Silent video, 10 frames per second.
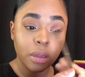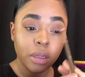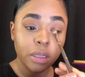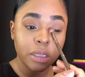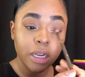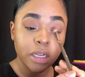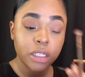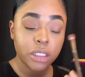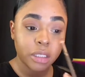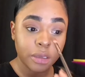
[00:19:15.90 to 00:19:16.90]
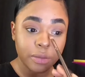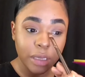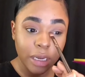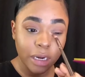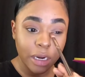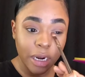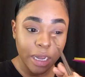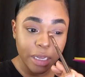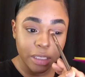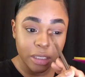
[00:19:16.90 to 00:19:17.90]
And this kind of just gives like a
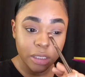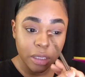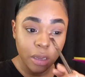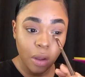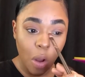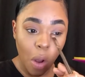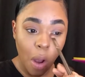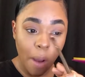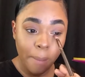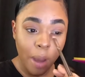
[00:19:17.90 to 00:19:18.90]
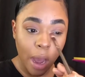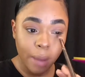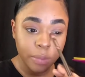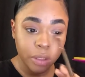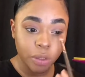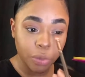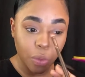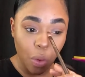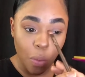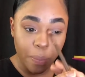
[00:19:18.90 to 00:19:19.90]
nice pop
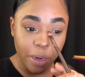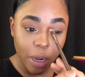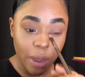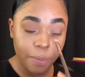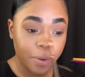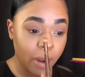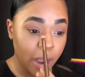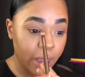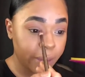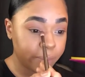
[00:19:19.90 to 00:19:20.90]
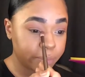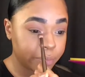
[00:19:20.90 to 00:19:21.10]
to open up your eye,